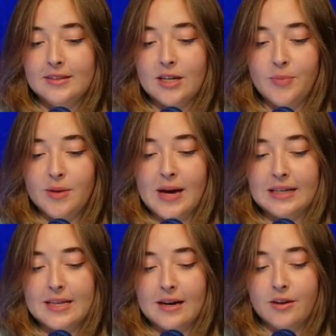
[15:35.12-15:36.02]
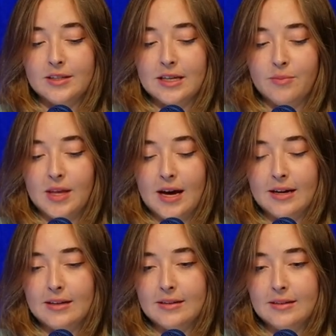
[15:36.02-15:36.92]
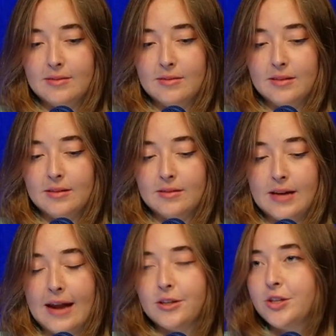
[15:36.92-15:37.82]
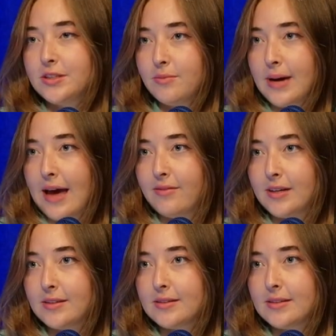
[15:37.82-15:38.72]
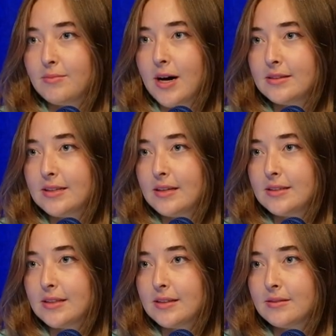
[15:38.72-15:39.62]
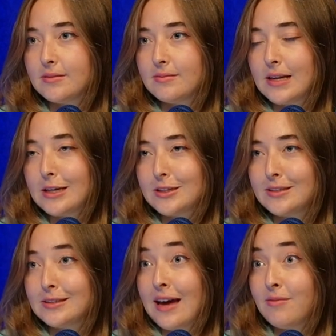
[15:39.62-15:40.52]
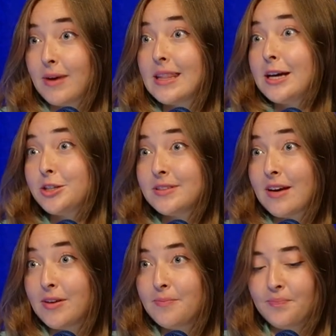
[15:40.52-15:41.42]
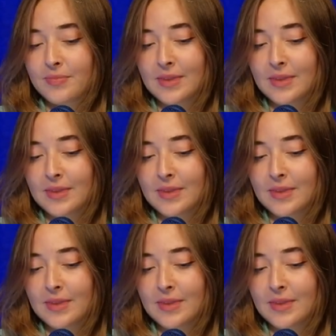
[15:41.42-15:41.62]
jumping back to that concept that attitudes and behaviours and mindsets are largely set by the age of 7.